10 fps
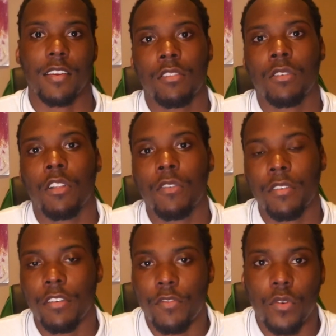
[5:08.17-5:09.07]
So
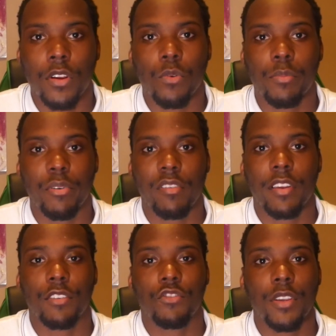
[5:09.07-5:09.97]
Clover is
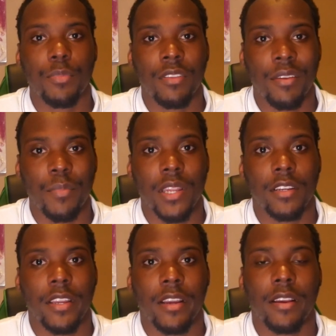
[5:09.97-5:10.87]
41% cheaper than
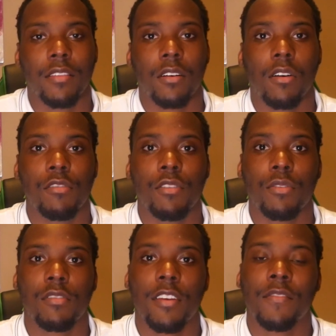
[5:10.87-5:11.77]
Medicare, and they're also
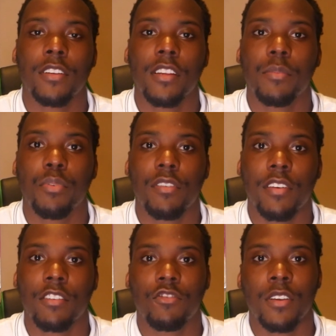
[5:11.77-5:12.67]

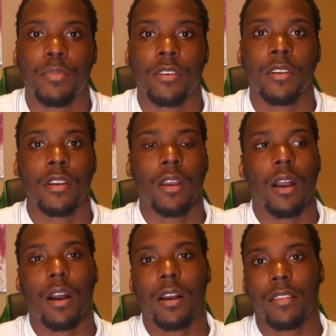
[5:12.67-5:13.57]
17% cheaper
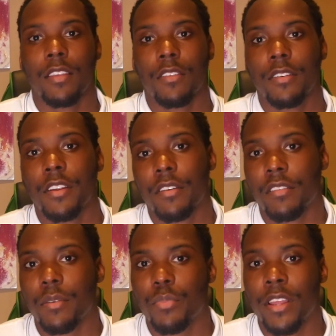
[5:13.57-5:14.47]
than their nearest
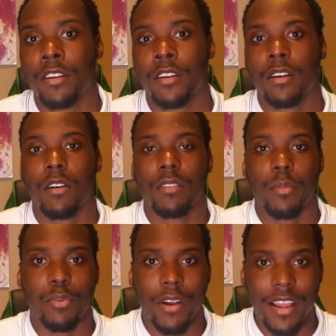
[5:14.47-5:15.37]
competitor on the
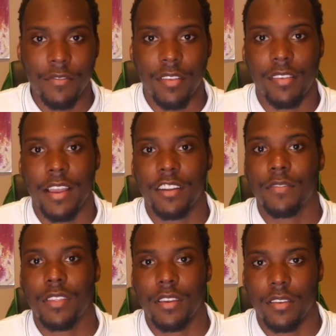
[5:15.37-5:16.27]
private side of
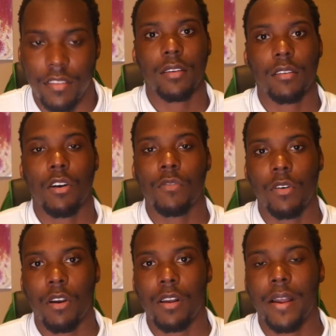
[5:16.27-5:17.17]
things.
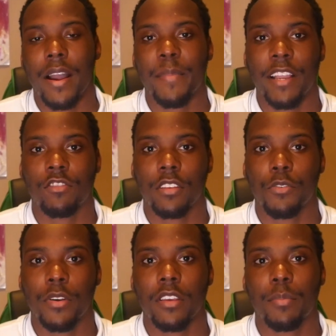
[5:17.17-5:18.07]
Overall, I'm actually
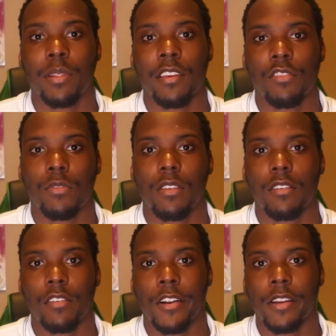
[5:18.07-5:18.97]
really pleased with
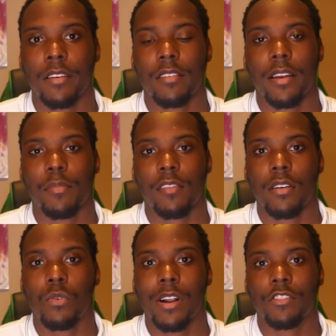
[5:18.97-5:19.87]
this earnings. I'm
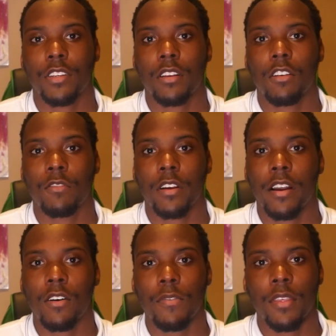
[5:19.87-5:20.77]
still watching Clover
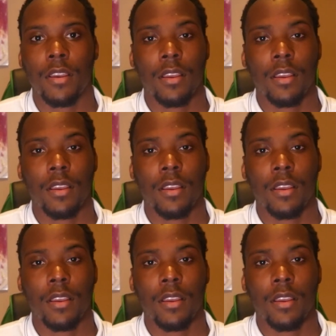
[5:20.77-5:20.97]
Health.